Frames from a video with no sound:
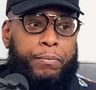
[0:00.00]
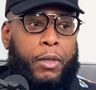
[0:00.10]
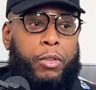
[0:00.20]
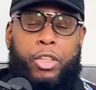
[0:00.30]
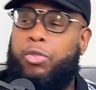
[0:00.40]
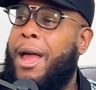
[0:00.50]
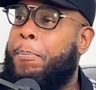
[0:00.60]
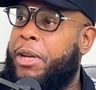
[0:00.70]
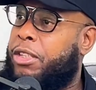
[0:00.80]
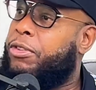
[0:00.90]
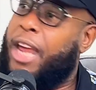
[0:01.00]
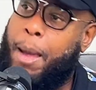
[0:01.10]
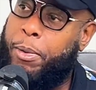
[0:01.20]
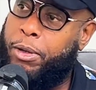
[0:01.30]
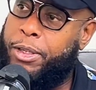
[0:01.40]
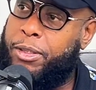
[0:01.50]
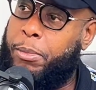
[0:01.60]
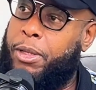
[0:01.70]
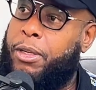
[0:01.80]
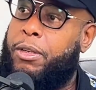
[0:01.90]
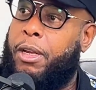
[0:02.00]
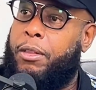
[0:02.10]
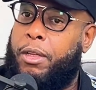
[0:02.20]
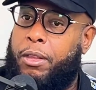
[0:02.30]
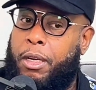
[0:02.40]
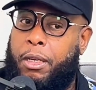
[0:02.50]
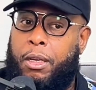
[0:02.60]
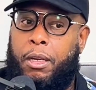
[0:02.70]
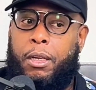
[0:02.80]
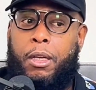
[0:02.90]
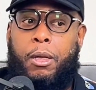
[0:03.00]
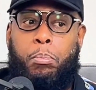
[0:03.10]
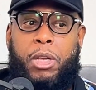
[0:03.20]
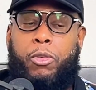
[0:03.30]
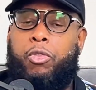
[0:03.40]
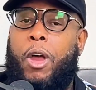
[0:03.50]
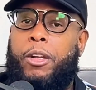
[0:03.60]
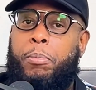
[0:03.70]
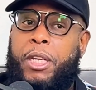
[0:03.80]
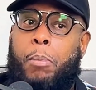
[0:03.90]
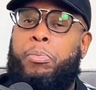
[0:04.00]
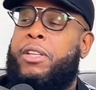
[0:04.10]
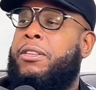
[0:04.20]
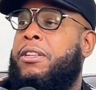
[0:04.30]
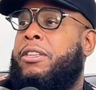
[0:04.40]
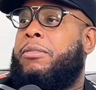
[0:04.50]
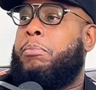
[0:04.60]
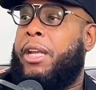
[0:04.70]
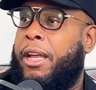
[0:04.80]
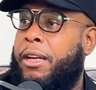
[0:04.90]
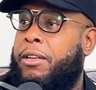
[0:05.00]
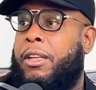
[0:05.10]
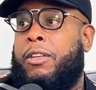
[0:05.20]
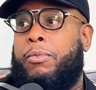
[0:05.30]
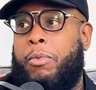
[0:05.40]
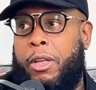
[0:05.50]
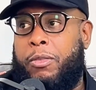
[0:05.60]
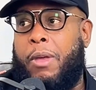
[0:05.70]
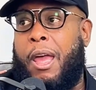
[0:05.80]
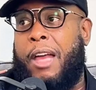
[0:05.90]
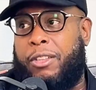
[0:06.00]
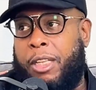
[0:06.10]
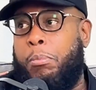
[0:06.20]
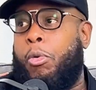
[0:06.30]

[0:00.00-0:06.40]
the trappings of capitalism and the me trying to be a businessman is actually more